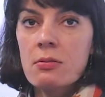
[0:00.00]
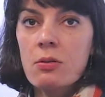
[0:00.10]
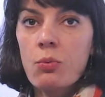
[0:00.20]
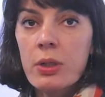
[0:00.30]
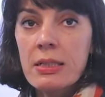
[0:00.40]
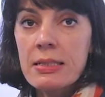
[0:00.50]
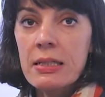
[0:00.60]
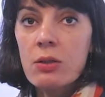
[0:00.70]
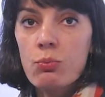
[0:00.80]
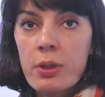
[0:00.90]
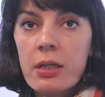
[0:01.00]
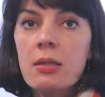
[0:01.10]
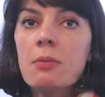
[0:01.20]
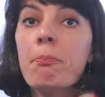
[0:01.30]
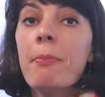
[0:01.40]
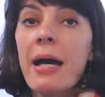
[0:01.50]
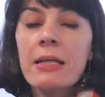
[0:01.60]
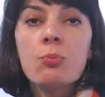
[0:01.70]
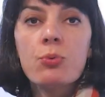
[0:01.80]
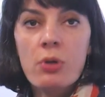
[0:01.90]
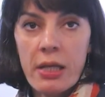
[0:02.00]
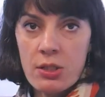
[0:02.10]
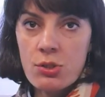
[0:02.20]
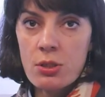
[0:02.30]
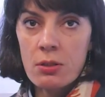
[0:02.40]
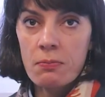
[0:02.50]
we deal with manipulation,